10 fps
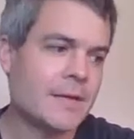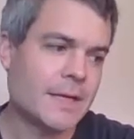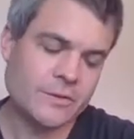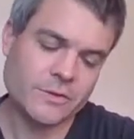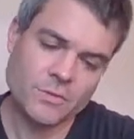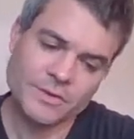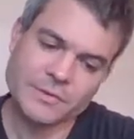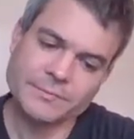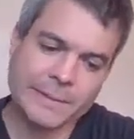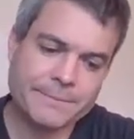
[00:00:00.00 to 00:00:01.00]
Like there's some
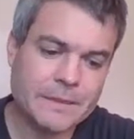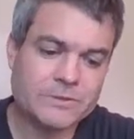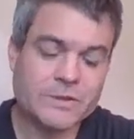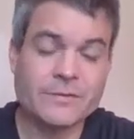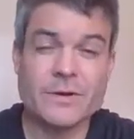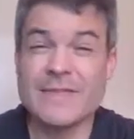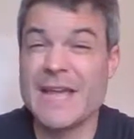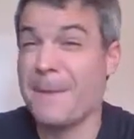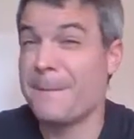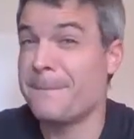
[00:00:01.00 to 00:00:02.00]
awesome blob mentors out there
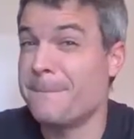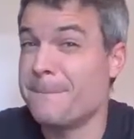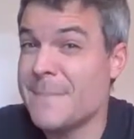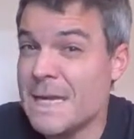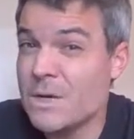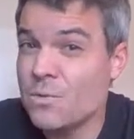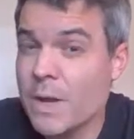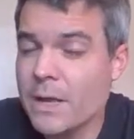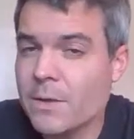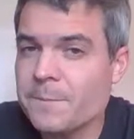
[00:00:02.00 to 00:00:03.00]
that mean
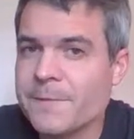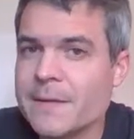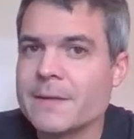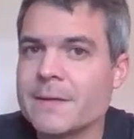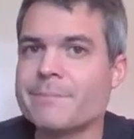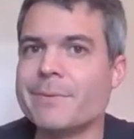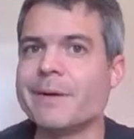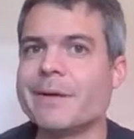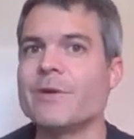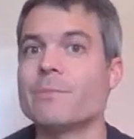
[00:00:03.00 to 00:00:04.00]
well,
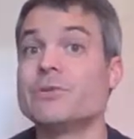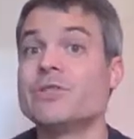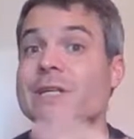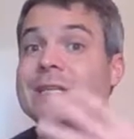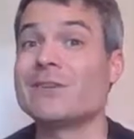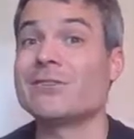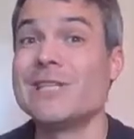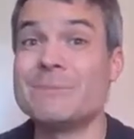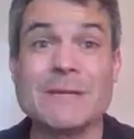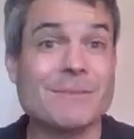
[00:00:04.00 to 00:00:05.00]
but they're projecting their
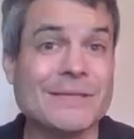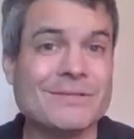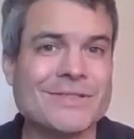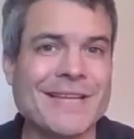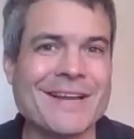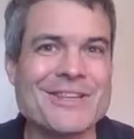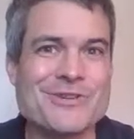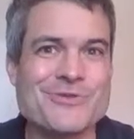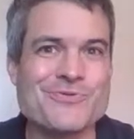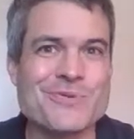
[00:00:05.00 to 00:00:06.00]
limiting beliefs on
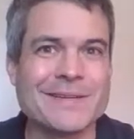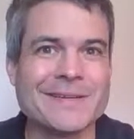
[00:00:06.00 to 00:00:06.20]
you